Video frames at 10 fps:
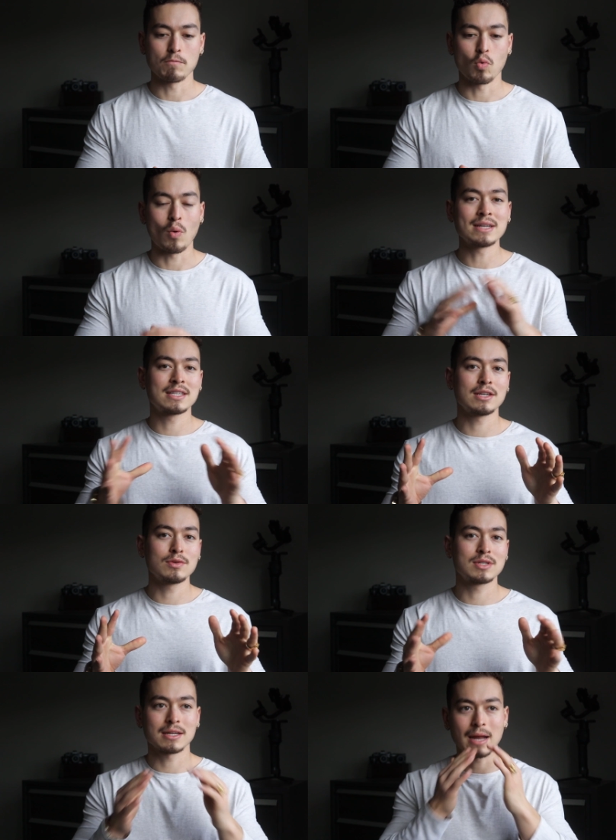when to
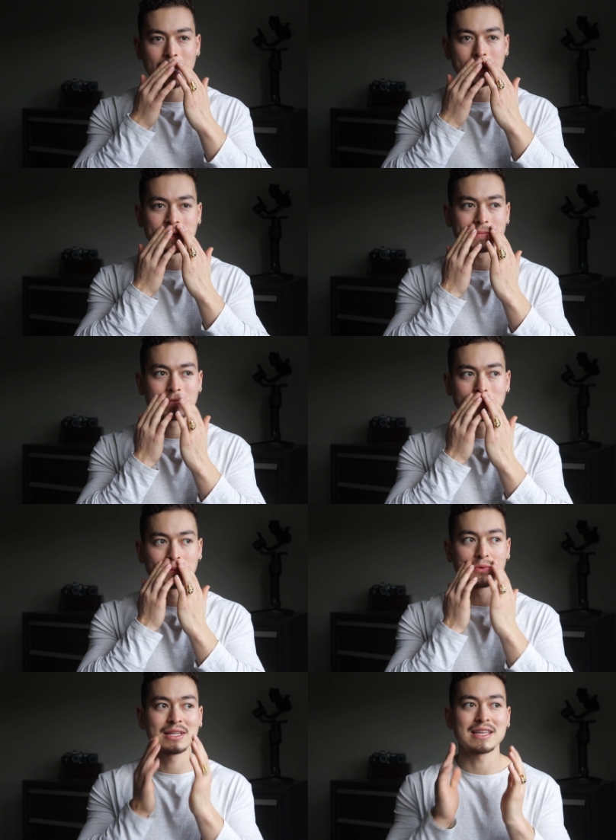use it and
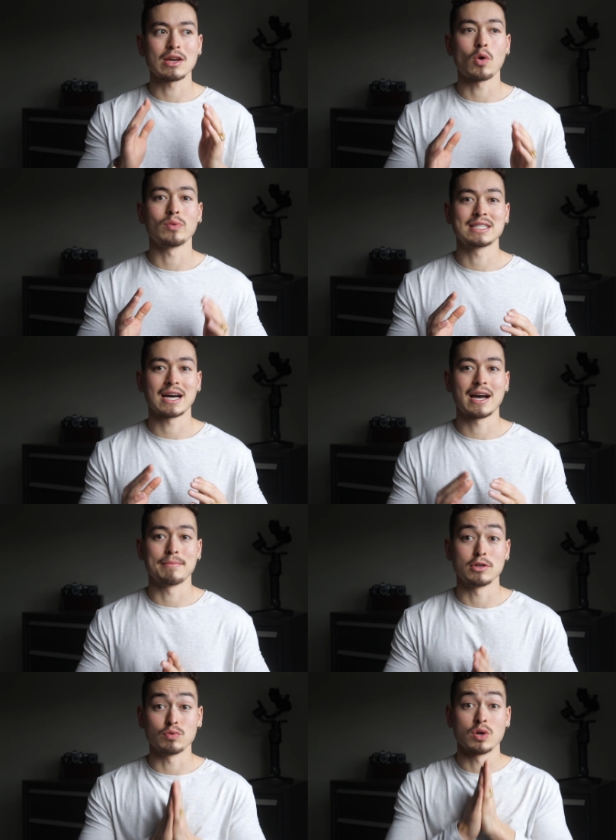really the only
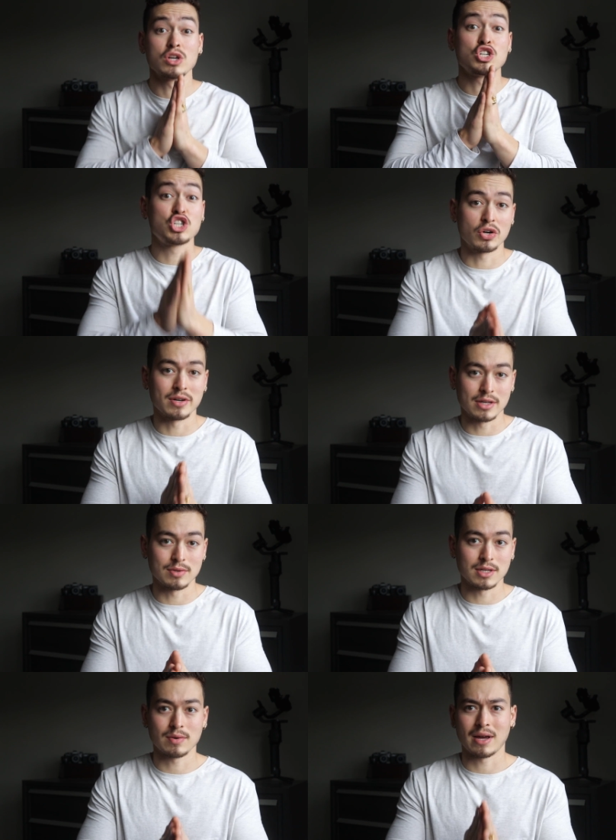time you should
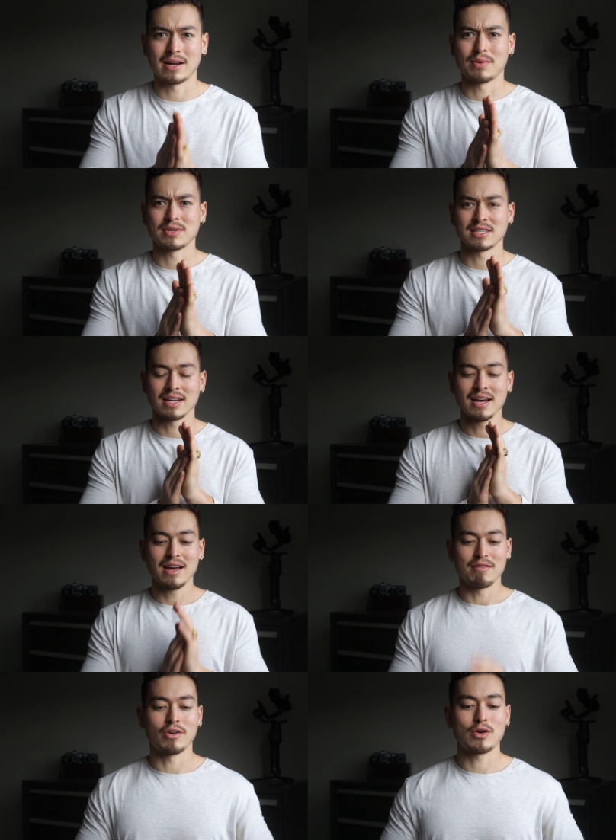use it, okay? Now, this is
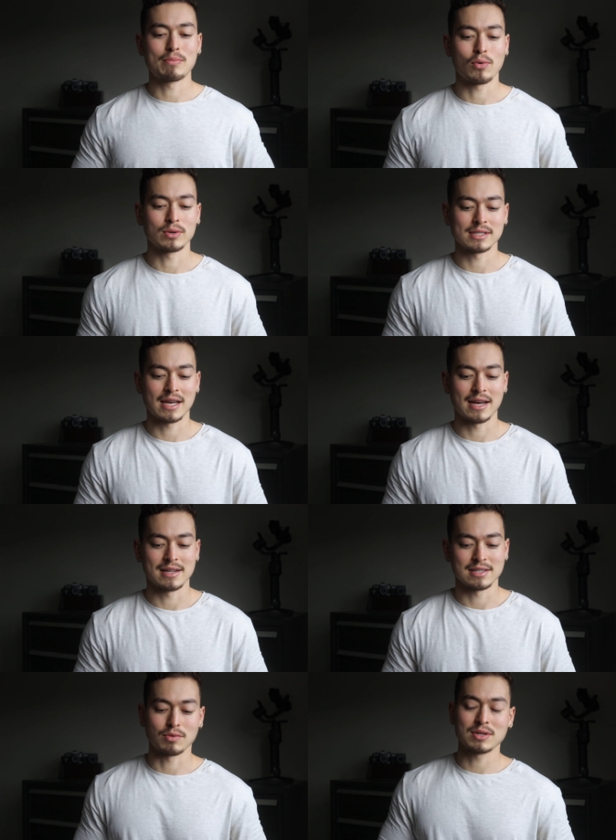very important,
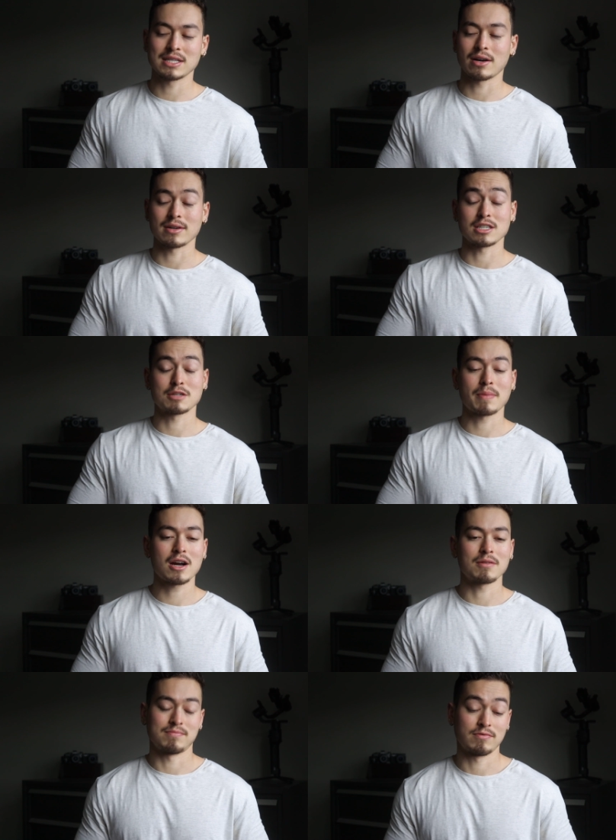and the reason I got
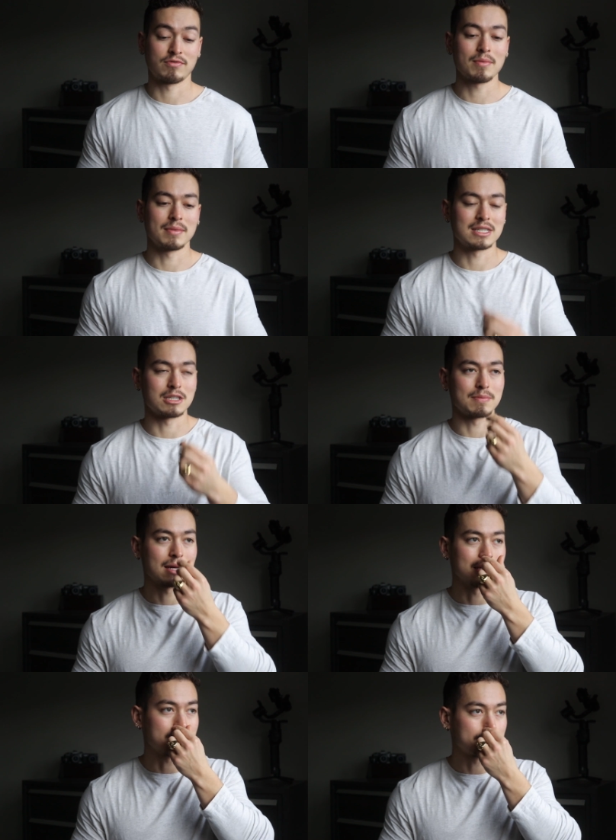inspired from this is
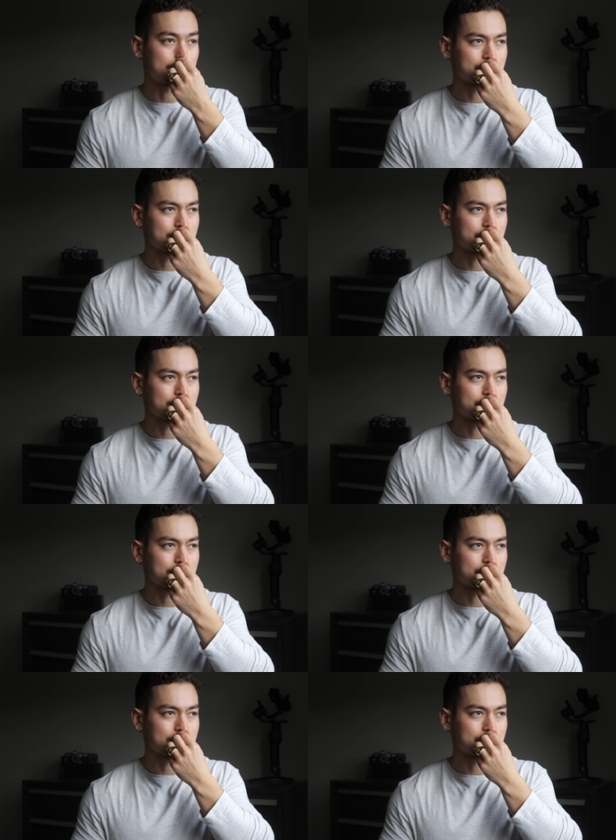because